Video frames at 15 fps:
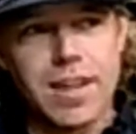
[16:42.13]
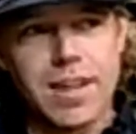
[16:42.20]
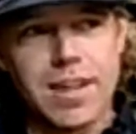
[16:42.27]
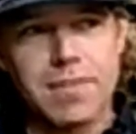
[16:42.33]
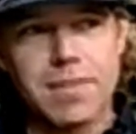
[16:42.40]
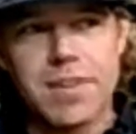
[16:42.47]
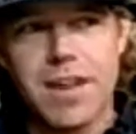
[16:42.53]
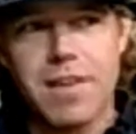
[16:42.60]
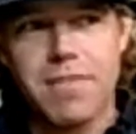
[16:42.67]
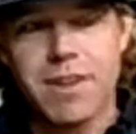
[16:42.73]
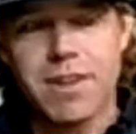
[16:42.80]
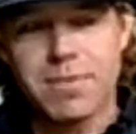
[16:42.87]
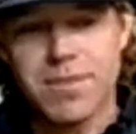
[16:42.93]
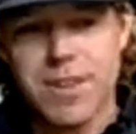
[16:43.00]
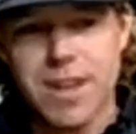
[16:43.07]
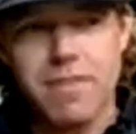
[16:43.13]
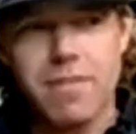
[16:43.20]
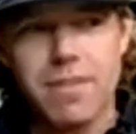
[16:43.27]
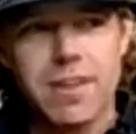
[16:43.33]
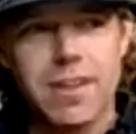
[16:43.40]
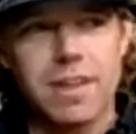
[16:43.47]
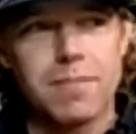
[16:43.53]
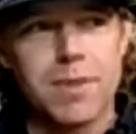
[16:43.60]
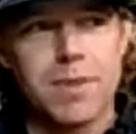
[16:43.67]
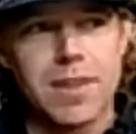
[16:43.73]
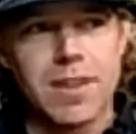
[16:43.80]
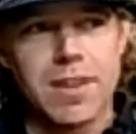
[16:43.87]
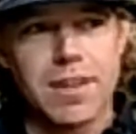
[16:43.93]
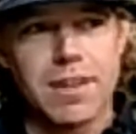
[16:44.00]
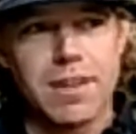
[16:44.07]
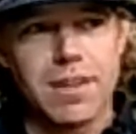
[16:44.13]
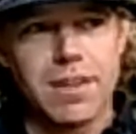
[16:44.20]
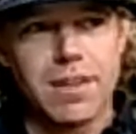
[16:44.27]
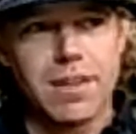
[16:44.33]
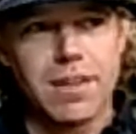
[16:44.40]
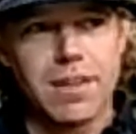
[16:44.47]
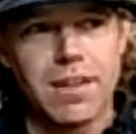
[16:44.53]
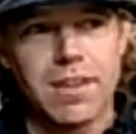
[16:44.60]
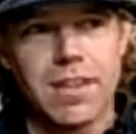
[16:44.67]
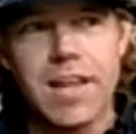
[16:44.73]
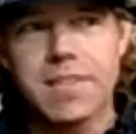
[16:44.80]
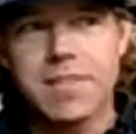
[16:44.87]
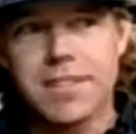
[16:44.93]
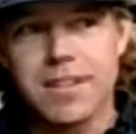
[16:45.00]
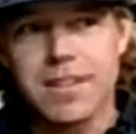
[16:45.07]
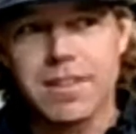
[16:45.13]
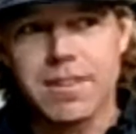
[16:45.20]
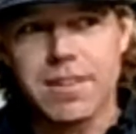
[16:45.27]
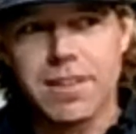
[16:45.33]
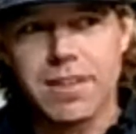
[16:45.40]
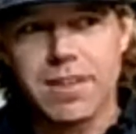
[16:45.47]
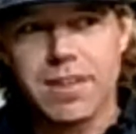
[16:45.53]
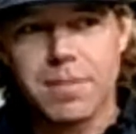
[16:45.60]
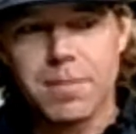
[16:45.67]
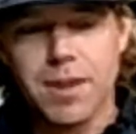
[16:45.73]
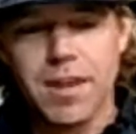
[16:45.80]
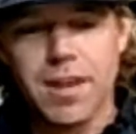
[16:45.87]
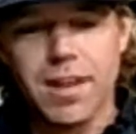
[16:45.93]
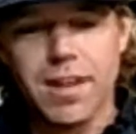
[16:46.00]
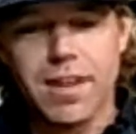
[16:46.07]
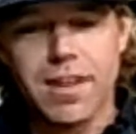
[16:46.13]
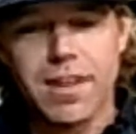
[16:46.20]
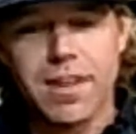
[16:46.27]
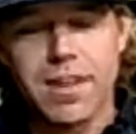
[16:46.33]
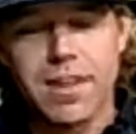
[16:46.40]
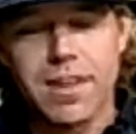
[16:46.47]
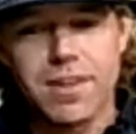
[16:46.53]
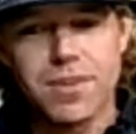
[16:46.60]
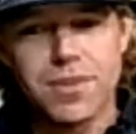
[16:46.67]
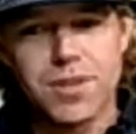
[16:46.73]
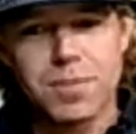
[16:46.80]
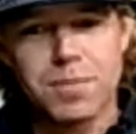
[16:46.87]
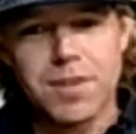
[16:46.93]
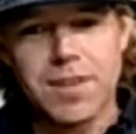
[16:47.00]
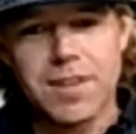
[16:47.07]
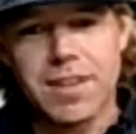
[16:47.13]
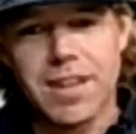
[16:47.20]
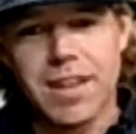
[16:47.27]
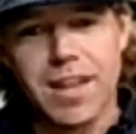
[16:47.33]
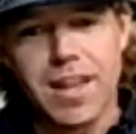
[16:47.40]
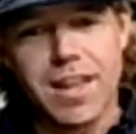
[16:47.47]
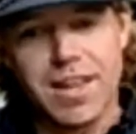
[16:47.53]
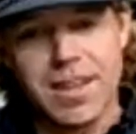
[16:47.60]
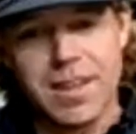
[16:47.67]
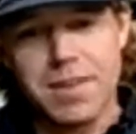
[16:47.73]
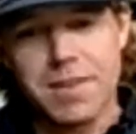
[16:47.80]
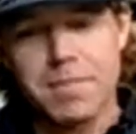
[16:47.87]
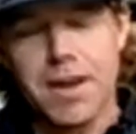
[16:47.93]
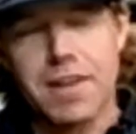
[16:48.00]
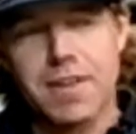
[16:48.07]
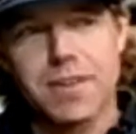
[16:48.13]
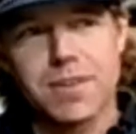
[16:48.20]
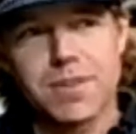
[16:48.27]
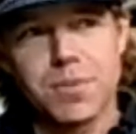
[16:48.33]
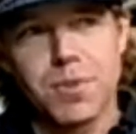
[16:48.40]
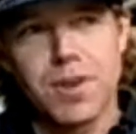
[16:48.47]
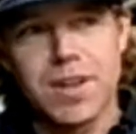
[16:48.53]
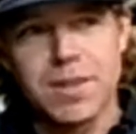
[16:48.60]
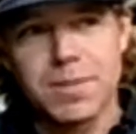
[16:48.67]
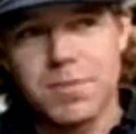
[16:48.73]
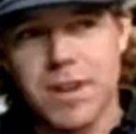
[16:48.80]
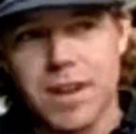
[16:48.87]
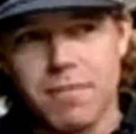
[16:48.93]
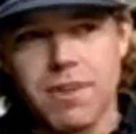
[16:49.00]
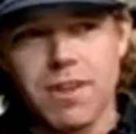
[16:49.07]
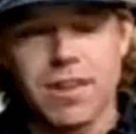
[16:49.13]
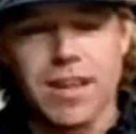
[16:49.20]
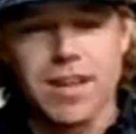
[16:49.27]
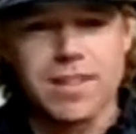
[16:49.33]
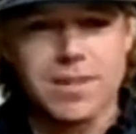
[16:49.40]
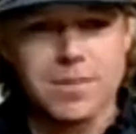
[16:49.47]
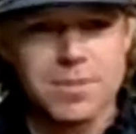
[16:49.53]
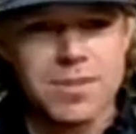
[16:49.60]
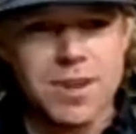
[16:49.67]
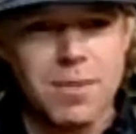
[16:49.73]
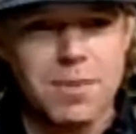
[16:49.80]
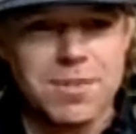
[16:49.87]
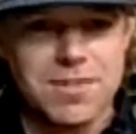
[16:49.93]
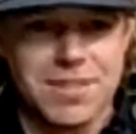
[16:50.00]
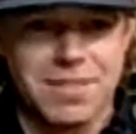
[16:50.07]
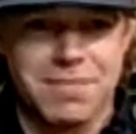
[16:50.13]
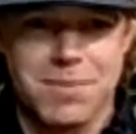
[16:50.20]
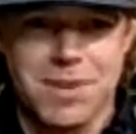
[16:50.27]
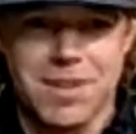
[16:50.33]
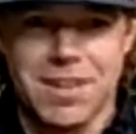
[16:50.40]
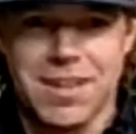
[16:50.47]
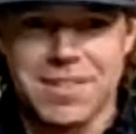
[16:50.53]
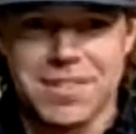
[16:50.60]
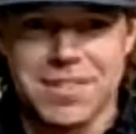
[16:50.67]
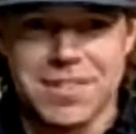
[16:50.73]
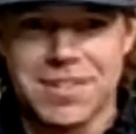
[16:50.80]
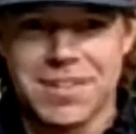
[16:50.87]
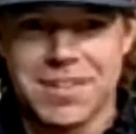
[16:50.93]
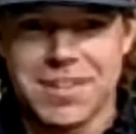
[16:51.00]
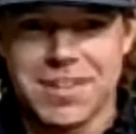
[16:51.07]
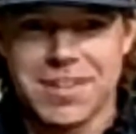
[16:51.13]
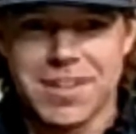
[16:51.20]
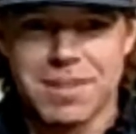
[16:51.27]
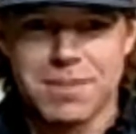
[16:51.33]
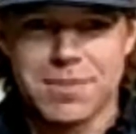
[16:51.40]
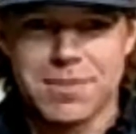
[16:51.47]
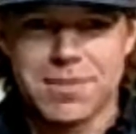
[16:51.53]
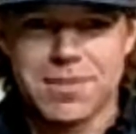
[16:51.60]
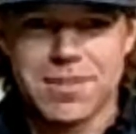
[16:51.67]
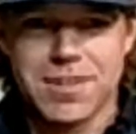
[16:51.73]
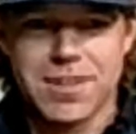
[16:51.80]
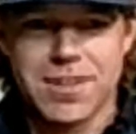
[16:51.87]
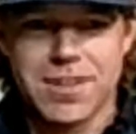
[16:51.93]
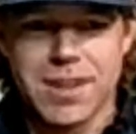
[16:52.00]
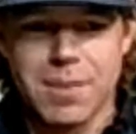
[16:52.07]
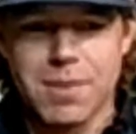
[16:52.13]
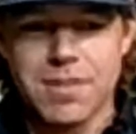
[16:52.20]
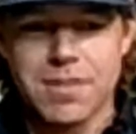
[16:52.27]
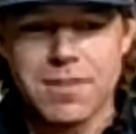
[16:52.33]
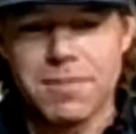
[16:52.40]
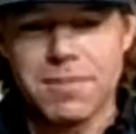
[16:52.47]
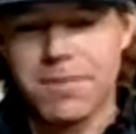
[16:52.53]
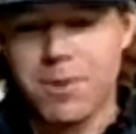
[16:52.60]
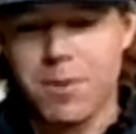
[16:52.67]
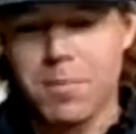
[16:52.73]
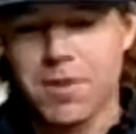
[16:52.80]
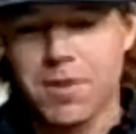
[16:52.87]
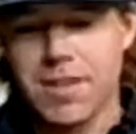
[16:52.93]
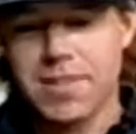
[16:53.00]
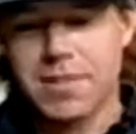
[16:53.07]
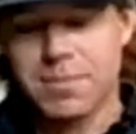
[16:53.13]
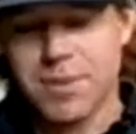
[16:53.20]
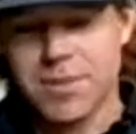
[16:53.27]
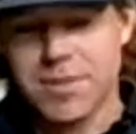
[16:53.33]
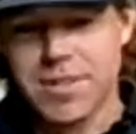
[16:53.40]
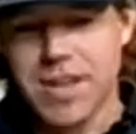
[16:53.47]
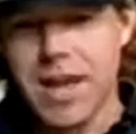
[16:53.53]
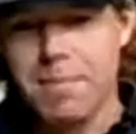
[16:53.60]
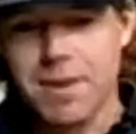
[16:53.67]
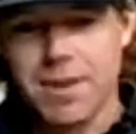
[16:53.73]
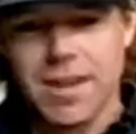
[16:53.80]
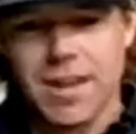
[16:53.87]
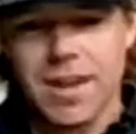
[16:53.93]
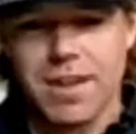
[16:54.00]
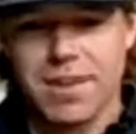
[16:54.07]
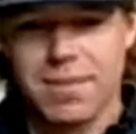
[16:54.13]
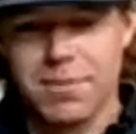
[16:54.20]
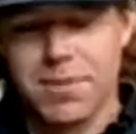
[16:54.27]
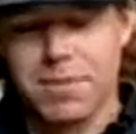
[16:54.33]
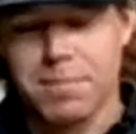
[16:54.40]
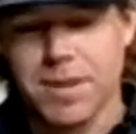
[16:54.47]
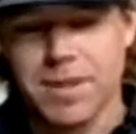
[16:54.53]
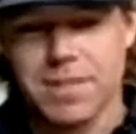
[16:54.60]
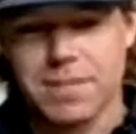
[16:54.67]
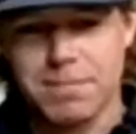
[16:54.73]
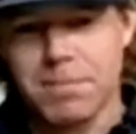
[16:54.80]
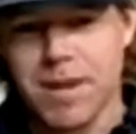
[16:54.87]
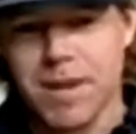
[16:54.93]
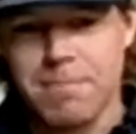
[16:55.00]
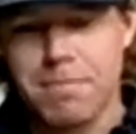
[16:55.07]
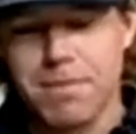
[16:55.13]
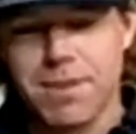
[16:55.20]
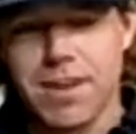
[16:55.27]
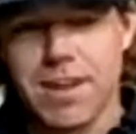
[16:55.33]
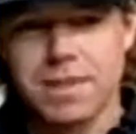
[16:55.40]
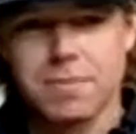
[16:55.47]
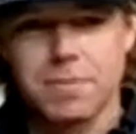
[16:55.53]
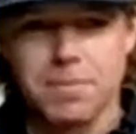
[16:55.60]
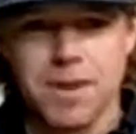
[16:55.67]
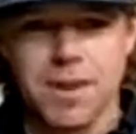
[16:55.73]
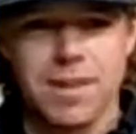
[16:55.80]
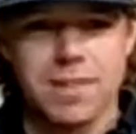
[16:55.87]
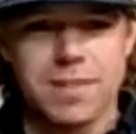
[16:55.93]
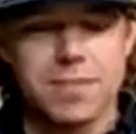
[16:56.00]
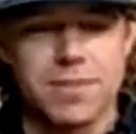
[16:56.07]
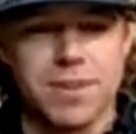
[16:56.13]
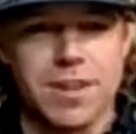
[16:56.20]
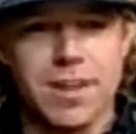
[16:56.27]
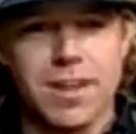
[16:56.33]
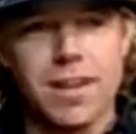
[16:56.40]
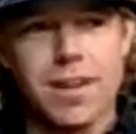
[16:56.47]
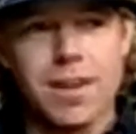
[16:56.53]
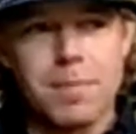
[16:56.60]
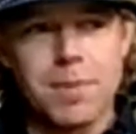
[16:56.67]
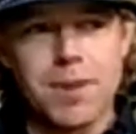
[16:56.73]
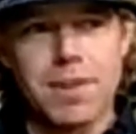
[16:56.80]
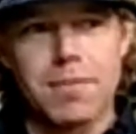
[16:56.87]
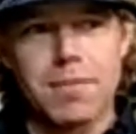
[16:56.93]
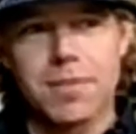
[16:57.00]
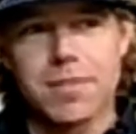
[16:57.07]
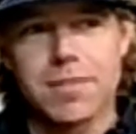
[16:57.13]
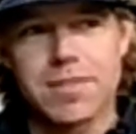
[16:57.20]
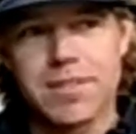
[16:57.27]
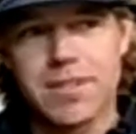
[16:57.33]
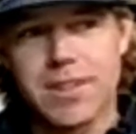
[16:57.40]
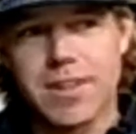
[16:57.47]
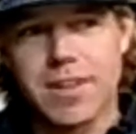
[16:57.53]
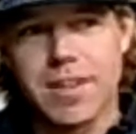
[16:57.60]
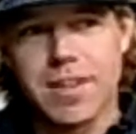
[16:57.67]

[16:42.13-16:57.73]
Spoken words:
And he'd never give me a lesson. But it took me like into my 20s when I realized he was always giving me a lesson. It wasn't a formal lesson where he sat me down with a piece of paper and asked me my history, but it was